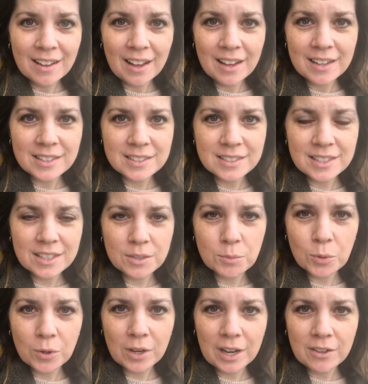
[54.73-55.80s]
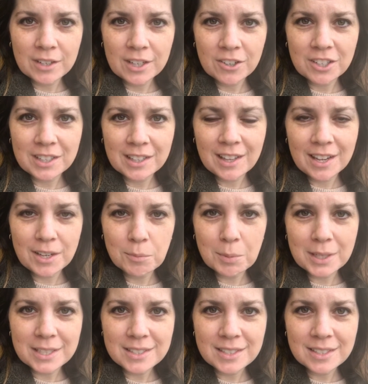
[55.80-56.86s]
I see it more out here in the light,
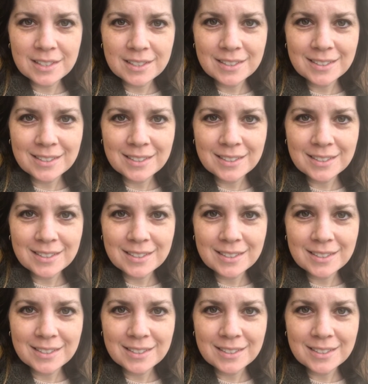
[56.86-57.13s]
but